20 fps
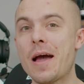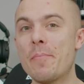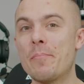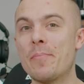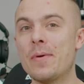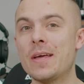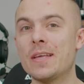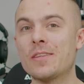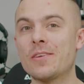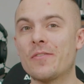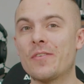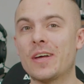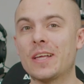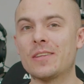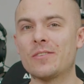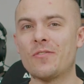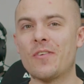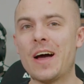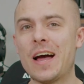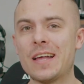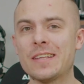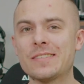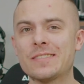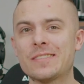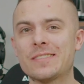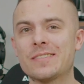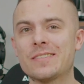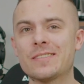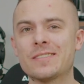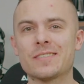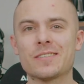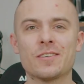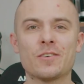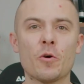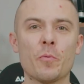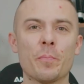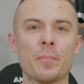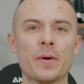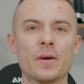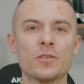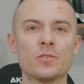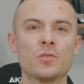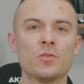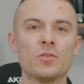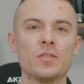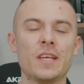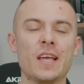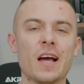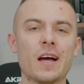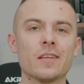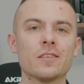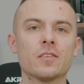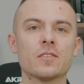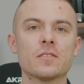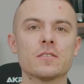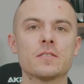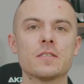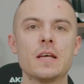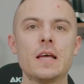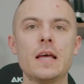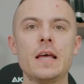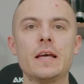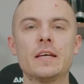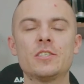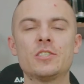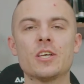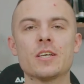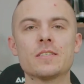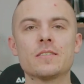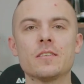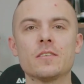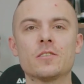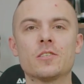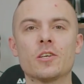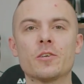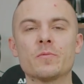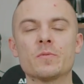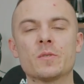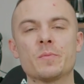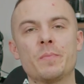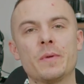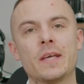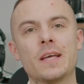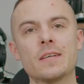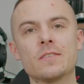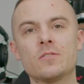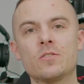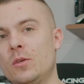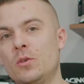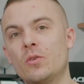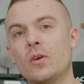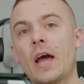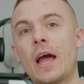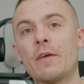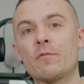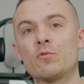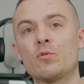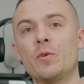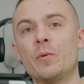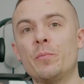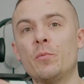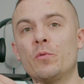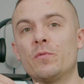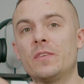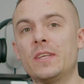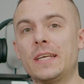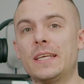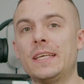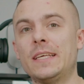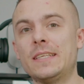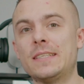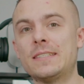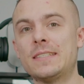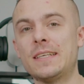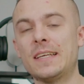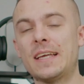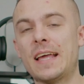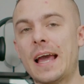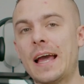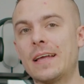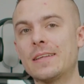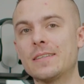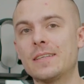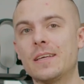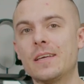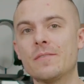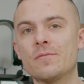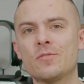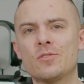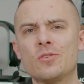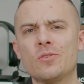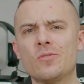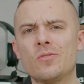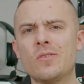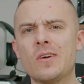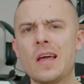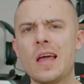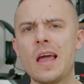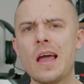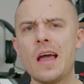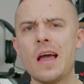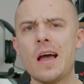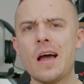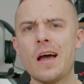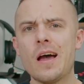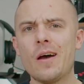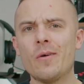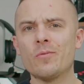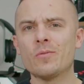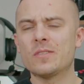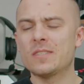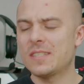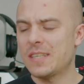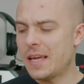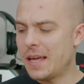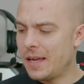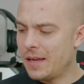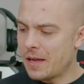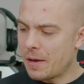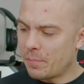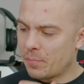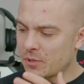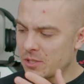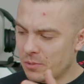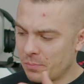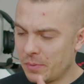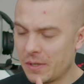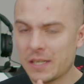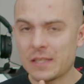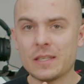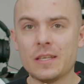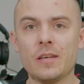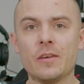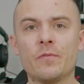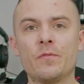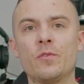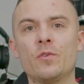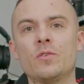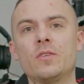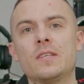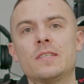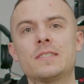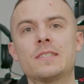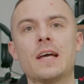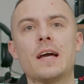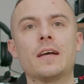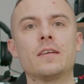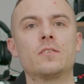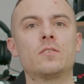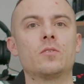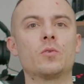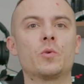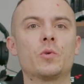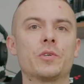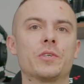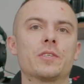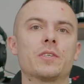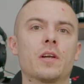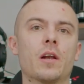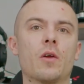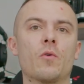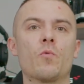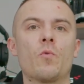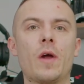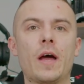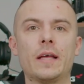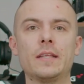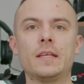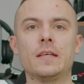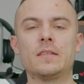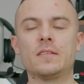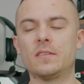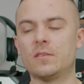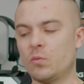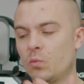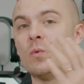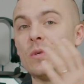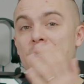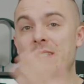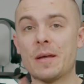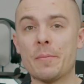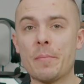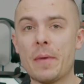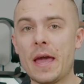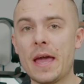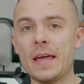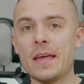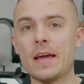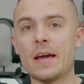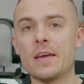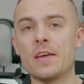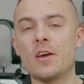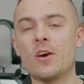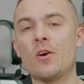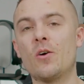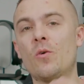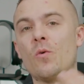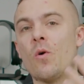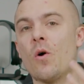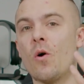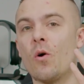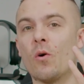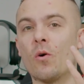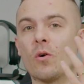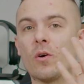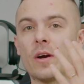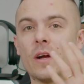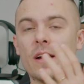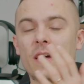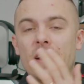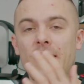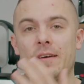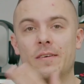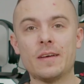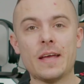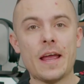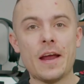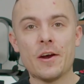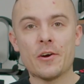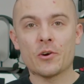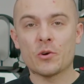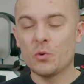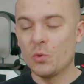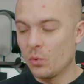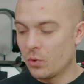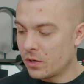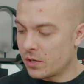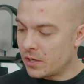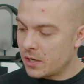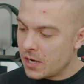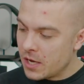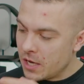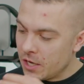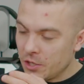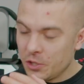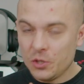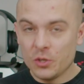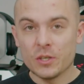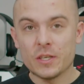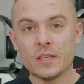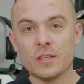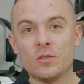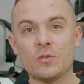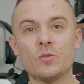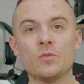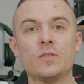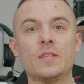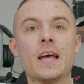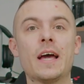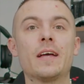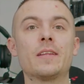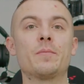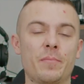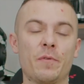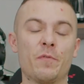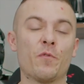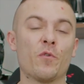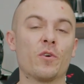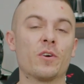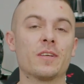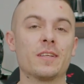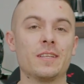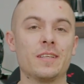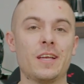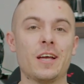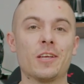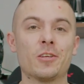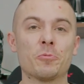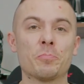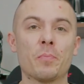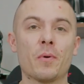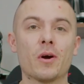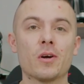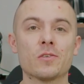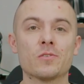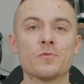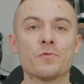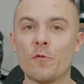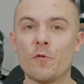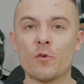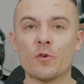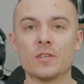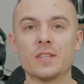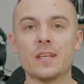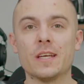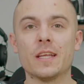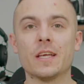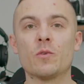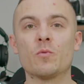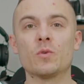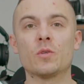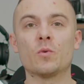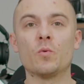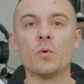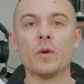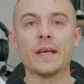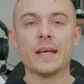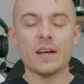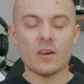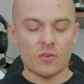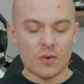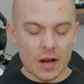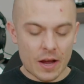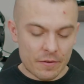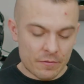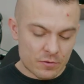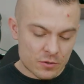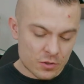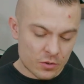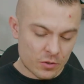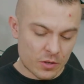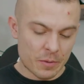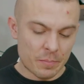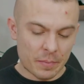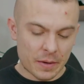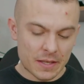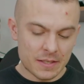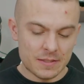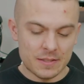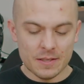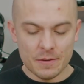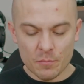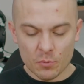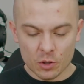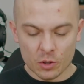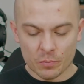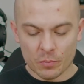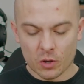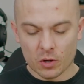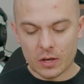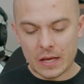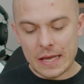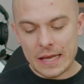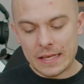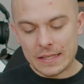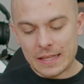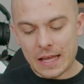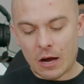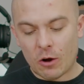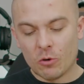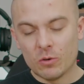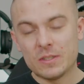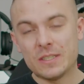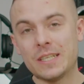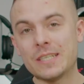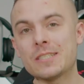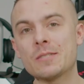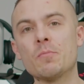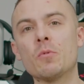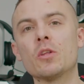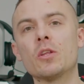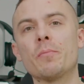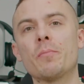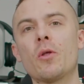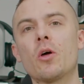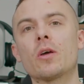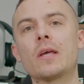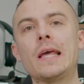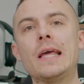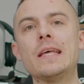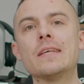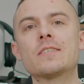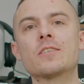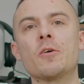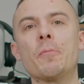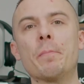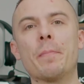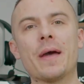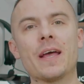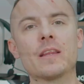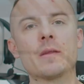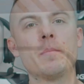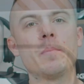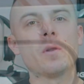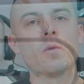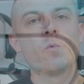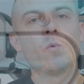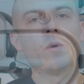a bit of advanced compared to the others just in terms because you don't have to remove the heatsink and gives you I would say a possibility if you decide to currently run it with some AIO or uh, air cooler, you can do that before the other parts for the liquid cooling arrives so you can place the monoblock. Now this monoblock is compatible